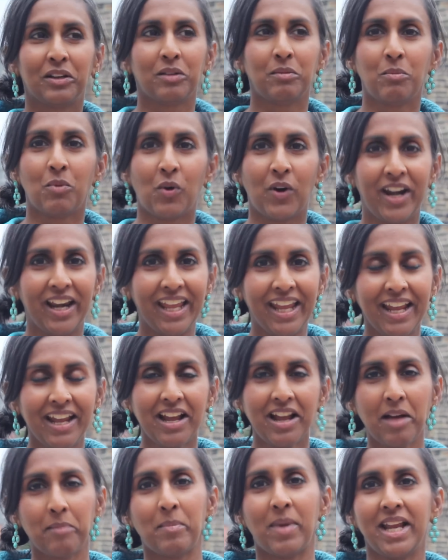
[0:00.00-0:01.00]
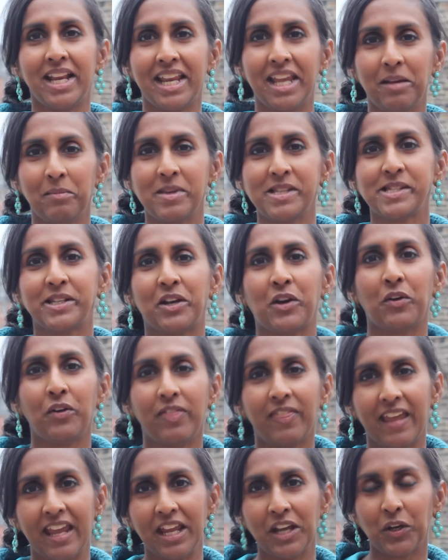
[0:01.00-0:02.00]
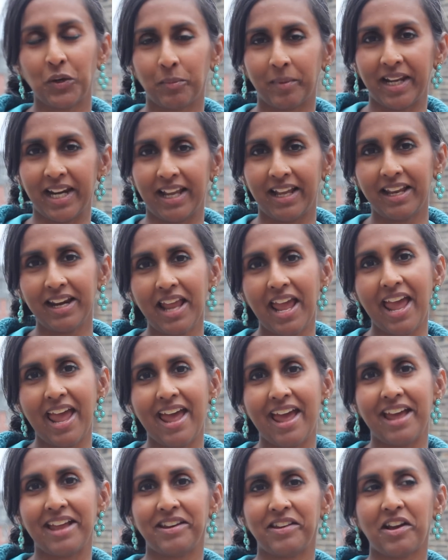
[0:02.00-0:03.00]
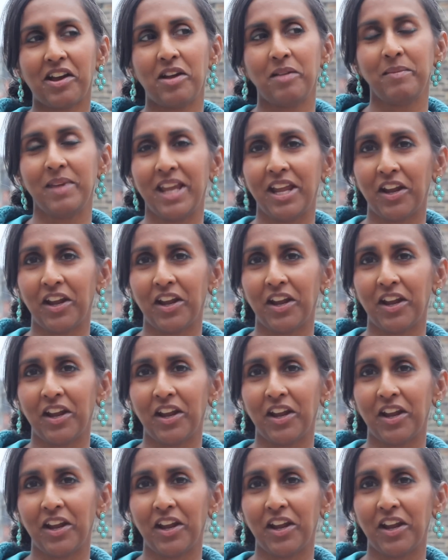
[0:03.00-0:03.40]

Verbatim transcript: Good morning. My name is Kothai Kumanan, and I'm